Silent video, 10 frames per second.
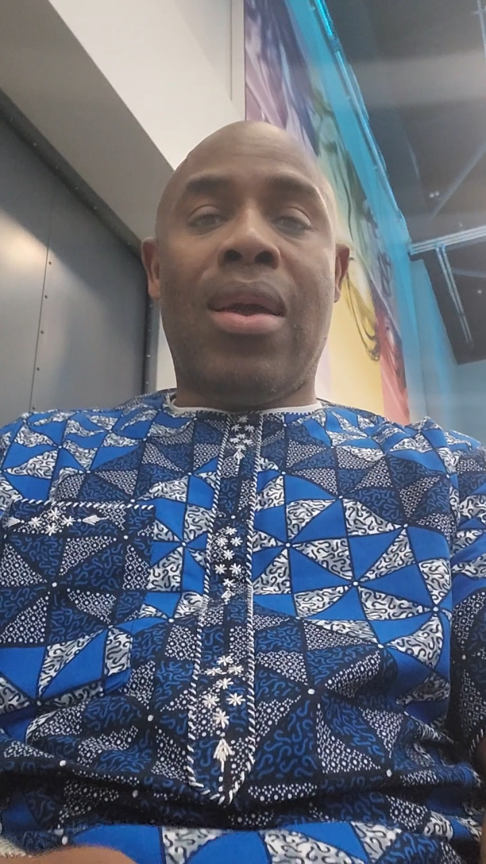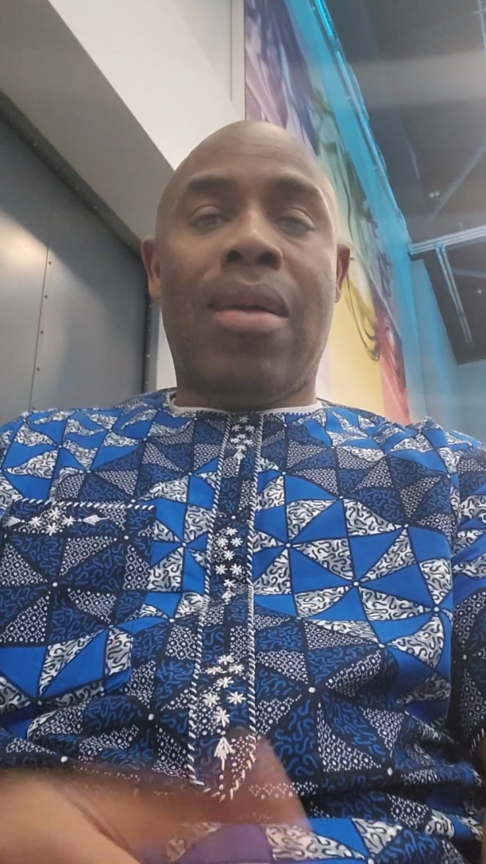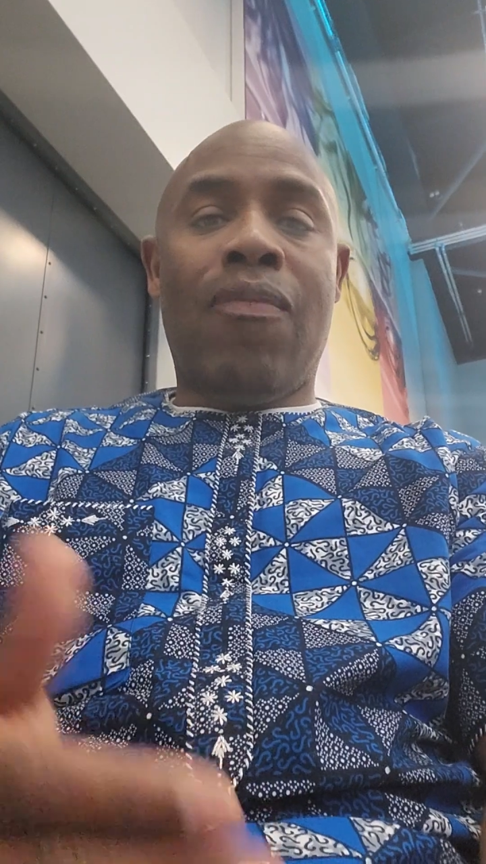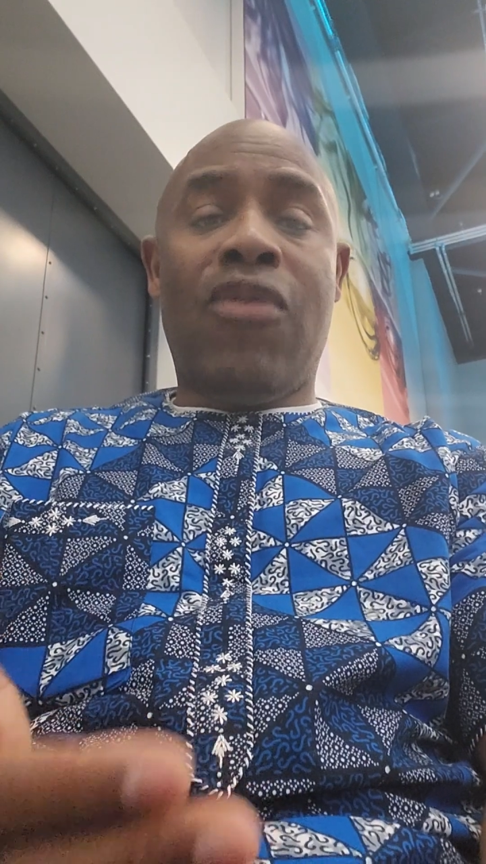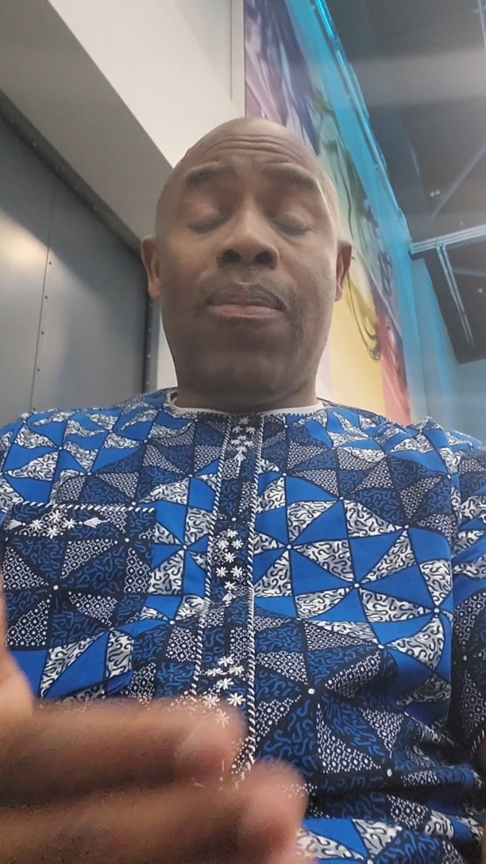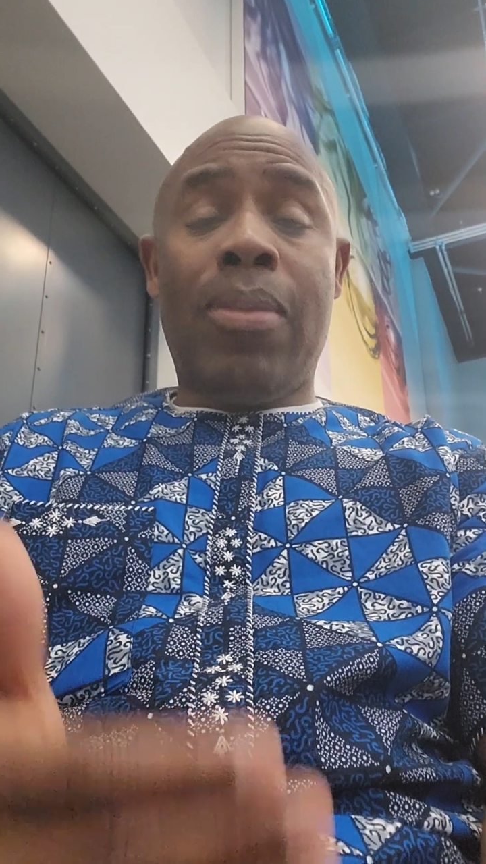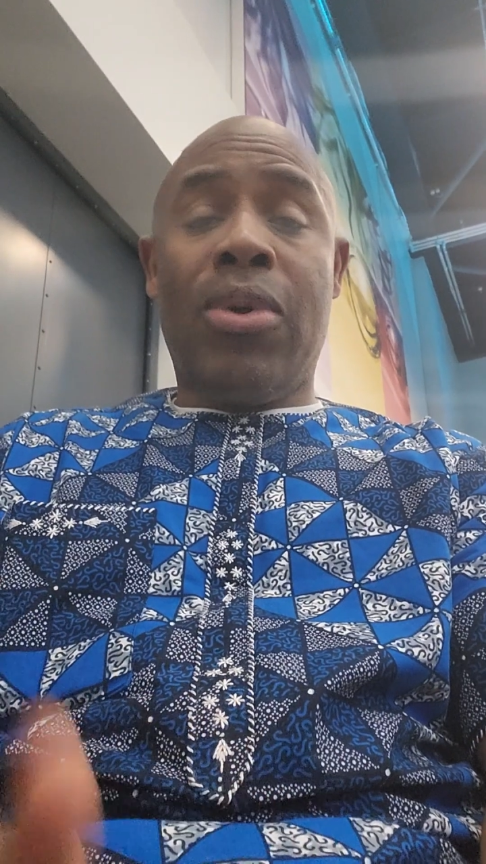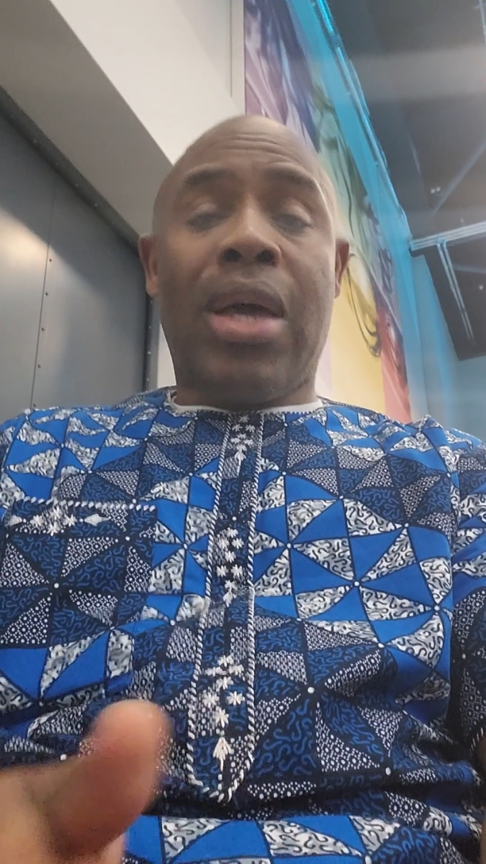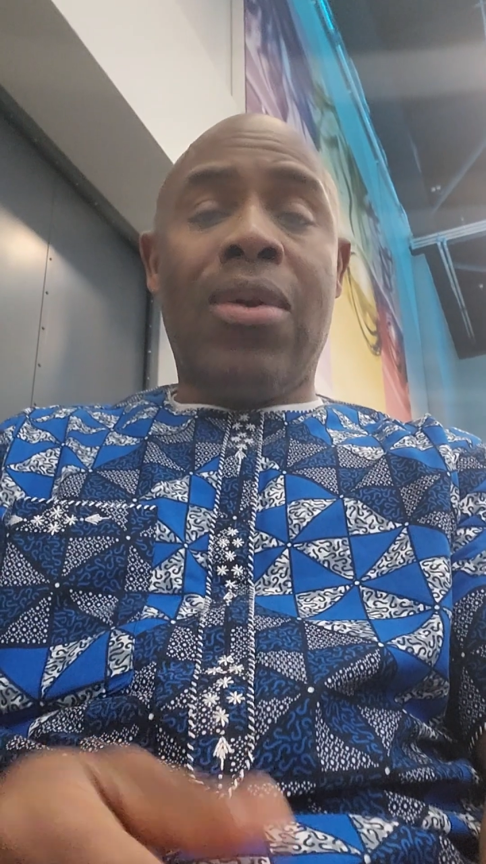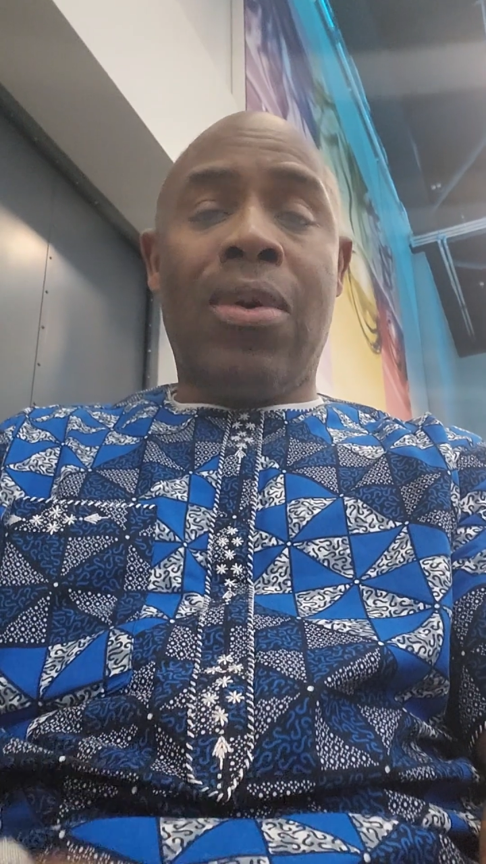And for
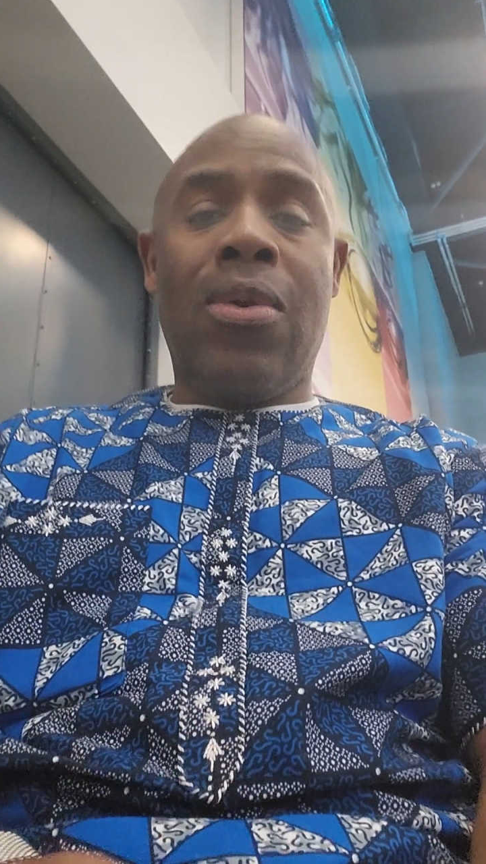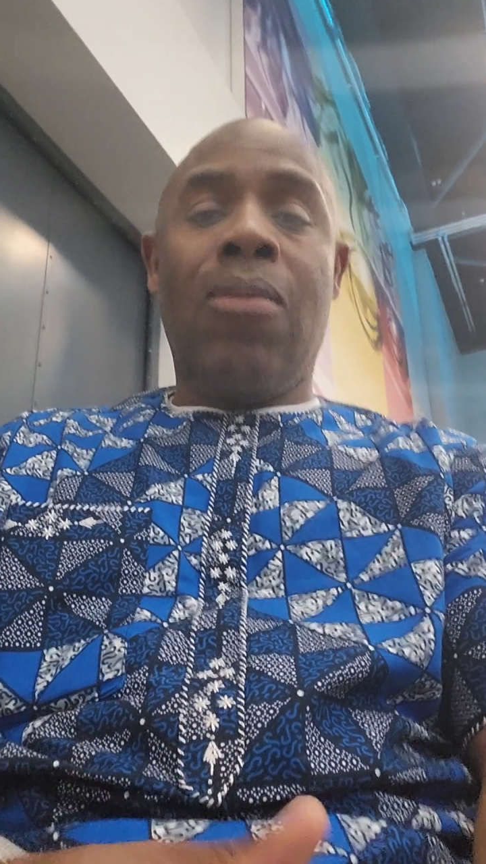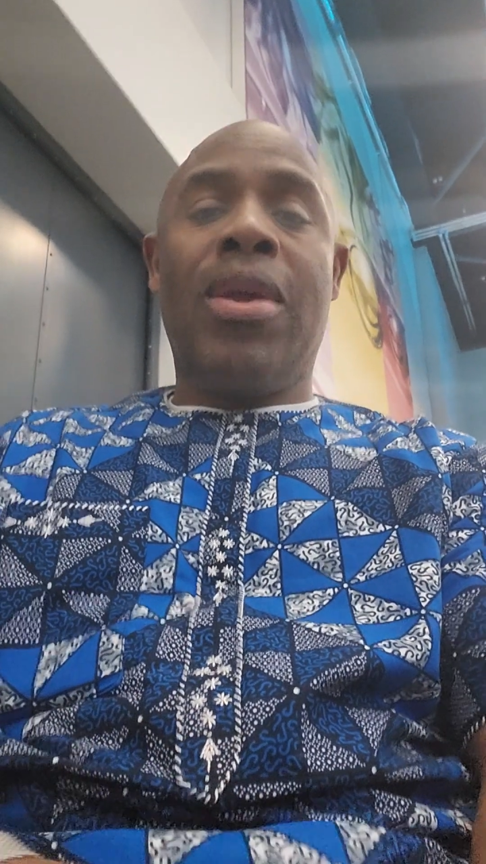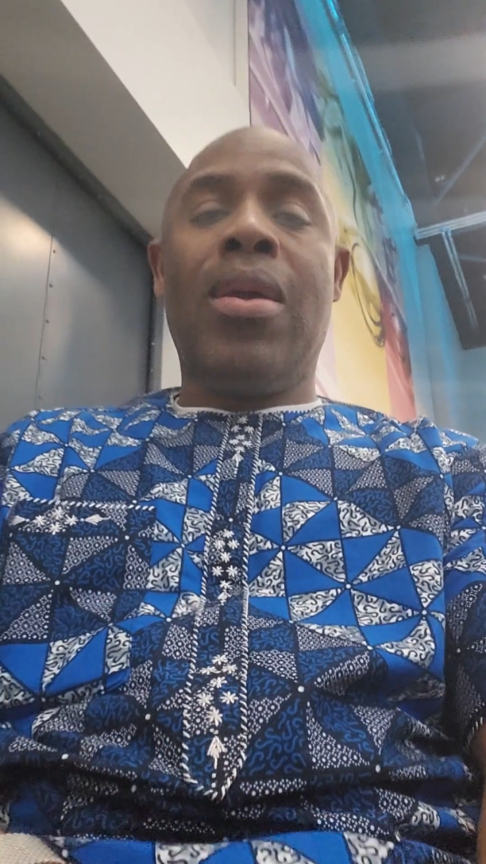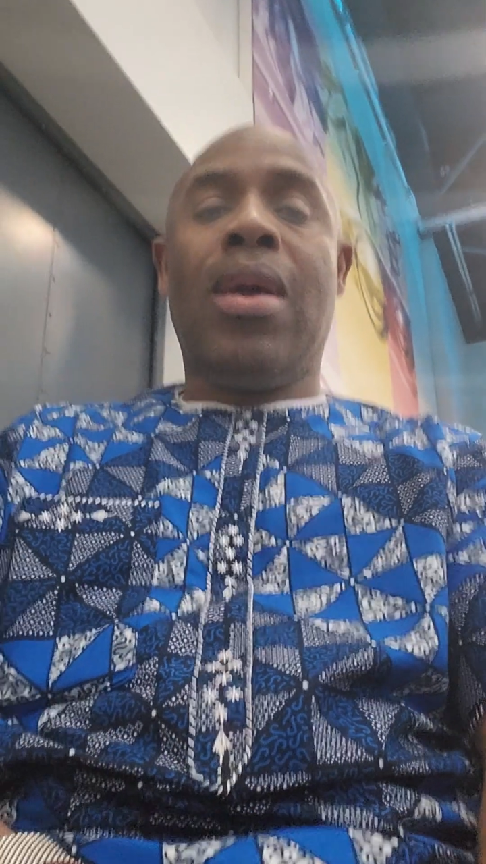people that don't know me,